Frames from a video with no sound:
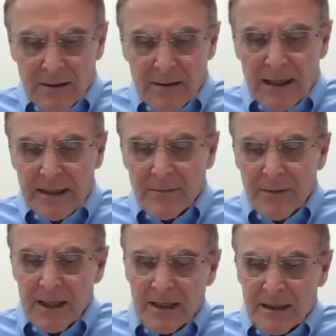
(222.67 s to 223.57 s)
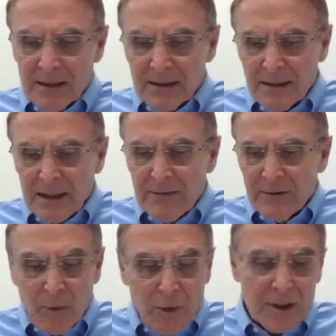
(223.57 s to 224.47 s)
That can make things even
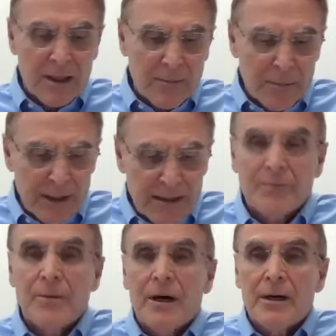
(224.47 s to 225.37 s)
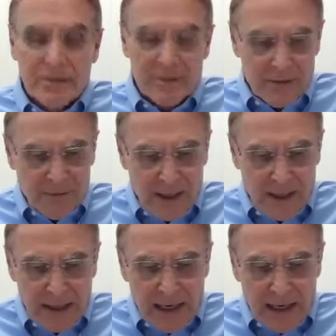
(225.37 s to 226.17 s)
more complex to monitor and track.